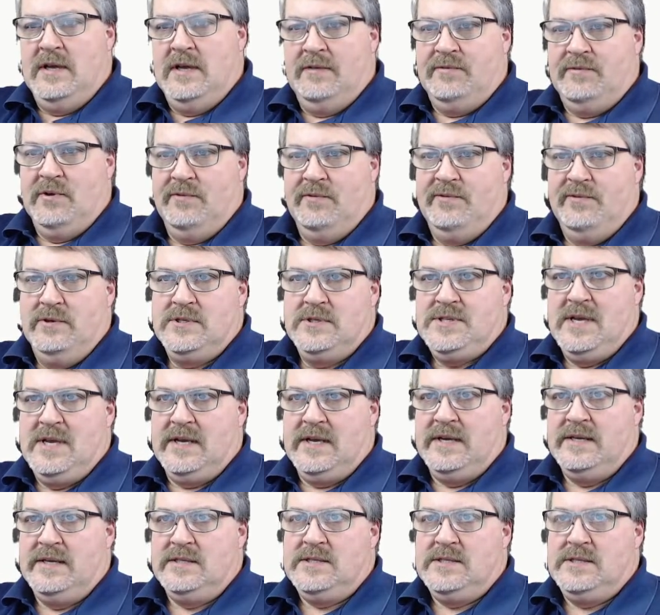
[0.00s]
a few
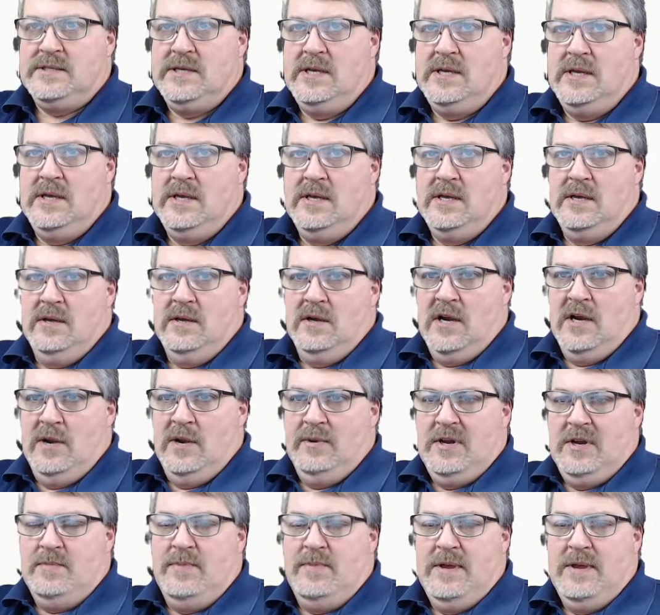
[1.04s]
seconds are how
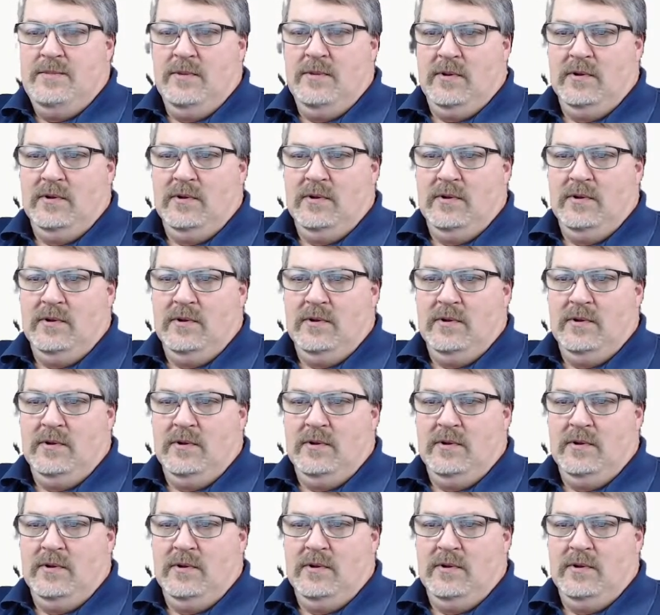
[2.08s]
many people